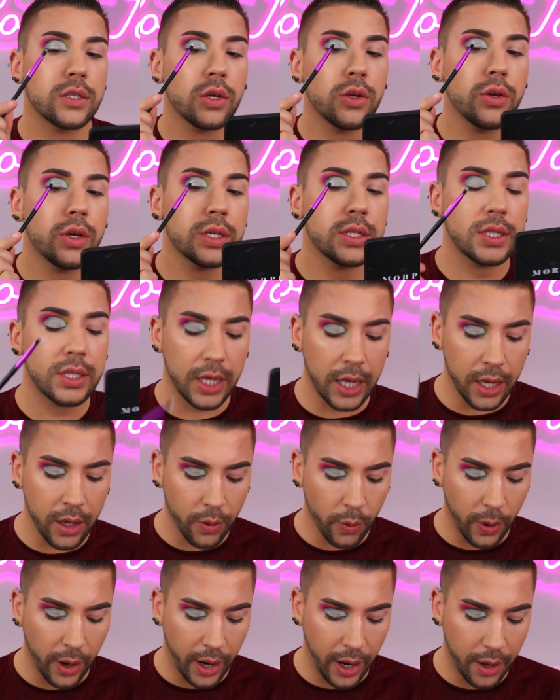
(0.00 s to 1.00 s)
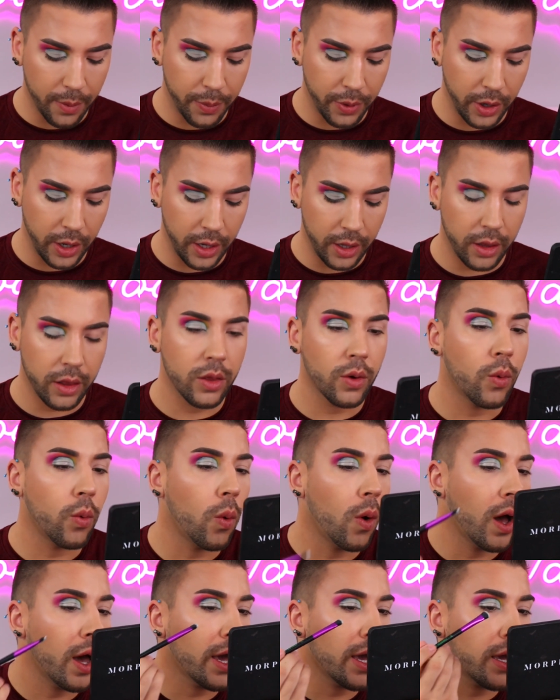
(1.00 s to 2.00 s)
so you can see where I put the
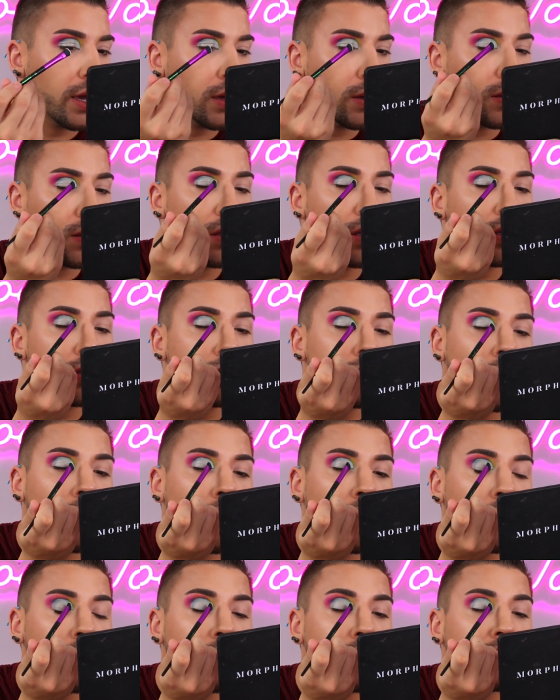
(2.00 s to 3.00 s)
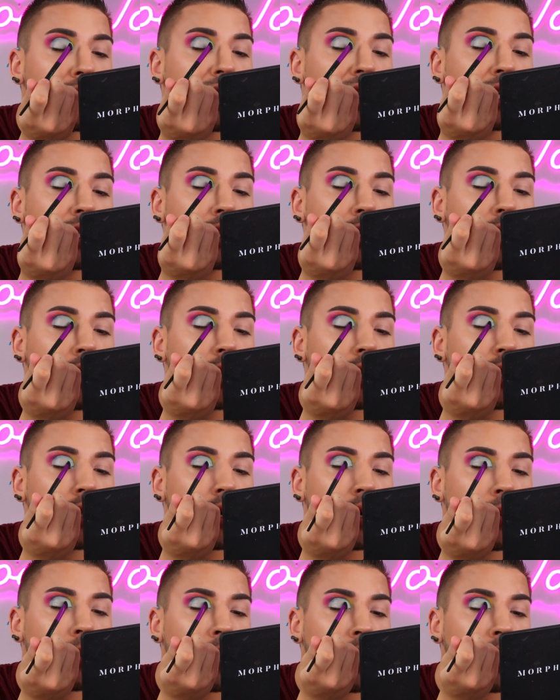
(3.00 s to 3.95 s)
white it's not like crazy or anything,